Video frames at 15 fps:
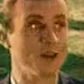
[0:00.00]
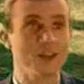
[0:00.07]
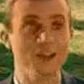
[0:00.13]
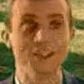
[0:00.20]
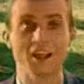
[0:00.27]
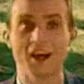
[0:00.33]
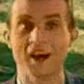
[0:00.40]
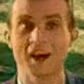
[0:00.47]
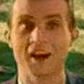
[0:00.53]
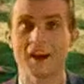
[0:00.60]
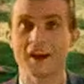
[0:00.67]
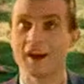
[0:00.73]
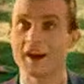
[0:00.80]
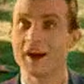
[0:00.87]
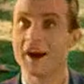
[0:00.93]
horror
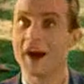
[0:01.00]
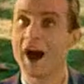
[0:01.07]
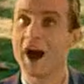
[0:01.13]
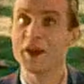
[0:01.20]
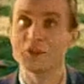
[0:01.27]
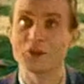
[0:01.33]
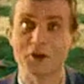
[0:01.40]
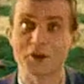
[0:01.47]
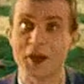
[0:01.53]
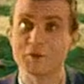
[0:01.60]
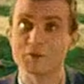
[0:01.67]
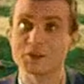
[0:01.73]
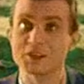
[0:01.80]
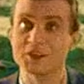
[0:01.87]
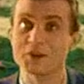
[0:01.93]
novel about a young
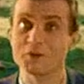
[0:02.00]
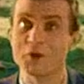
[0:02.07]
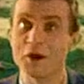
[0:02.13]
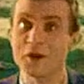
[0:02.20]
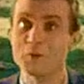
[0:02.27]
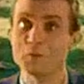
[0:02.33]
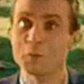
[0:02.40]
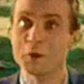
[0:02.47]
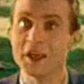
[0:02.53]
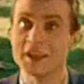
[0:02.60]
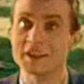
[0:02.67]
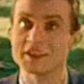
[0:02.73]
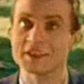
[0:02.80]
lawyer named Jonathan